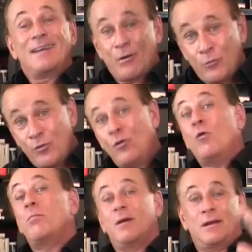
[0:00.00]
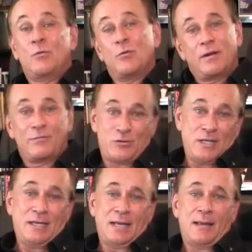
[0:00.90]
Now, nobody would have
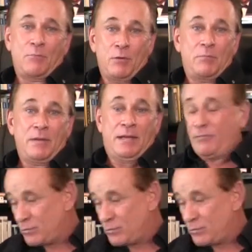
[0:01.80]
seen that but me.